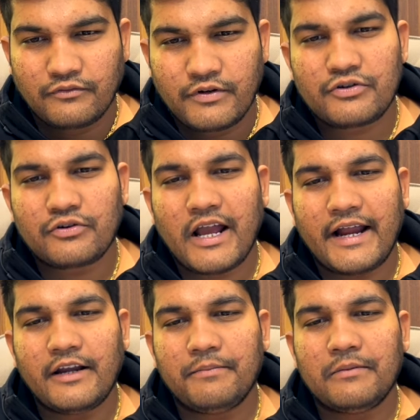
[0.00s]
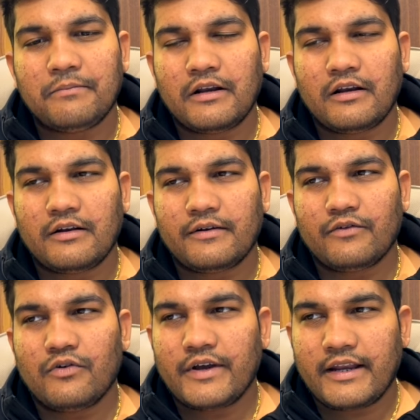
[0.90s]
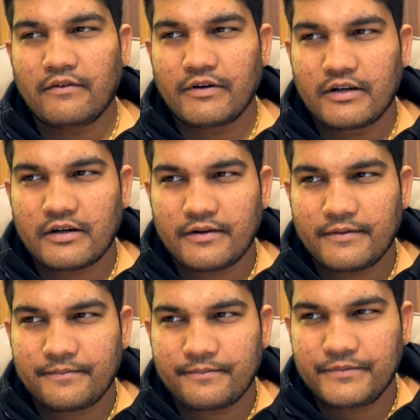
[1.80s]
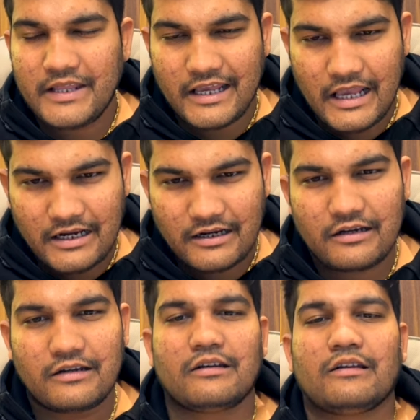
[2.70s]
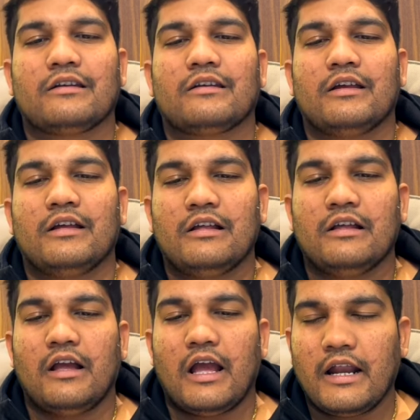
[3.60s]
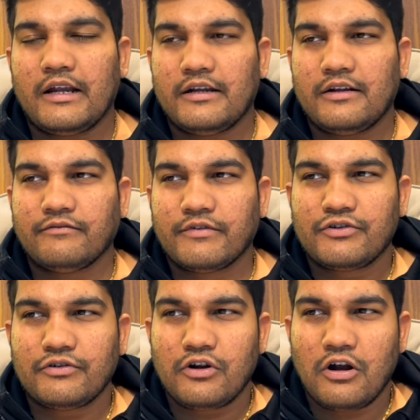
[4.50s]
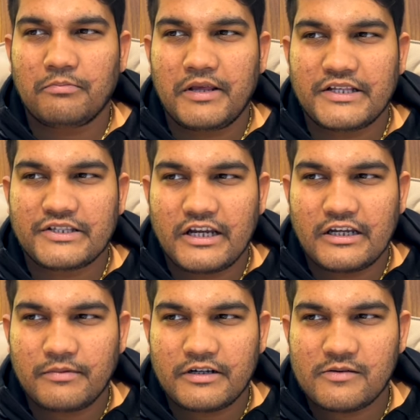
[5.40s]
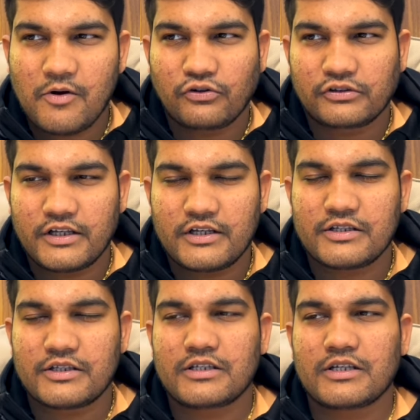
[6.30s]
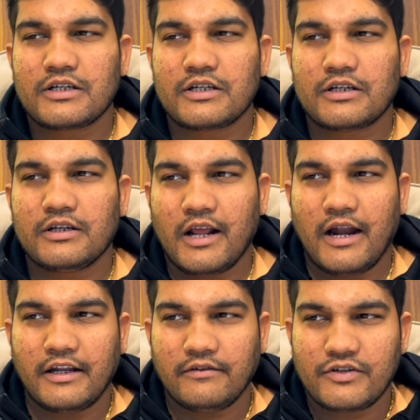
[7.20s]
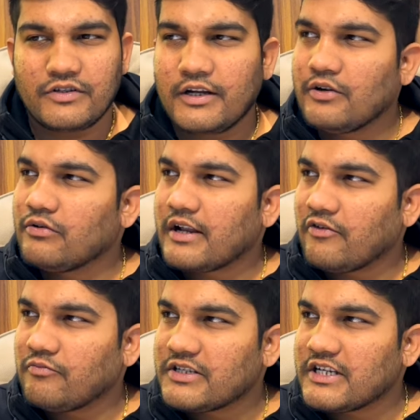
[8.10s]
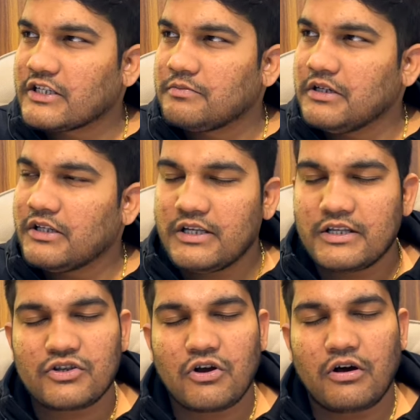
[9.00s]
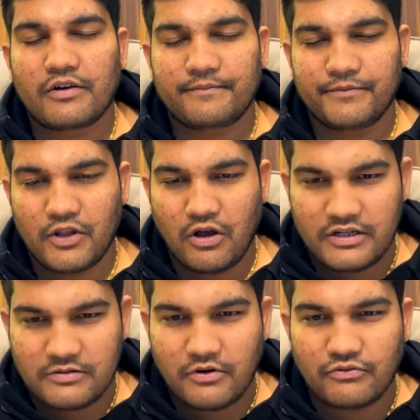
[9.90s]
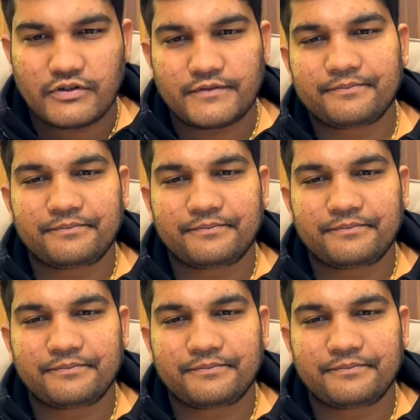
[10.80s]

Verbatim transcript: One should guide people whenever they can. And one should not make statements about things regarding which they don't have much experience or knowledge about.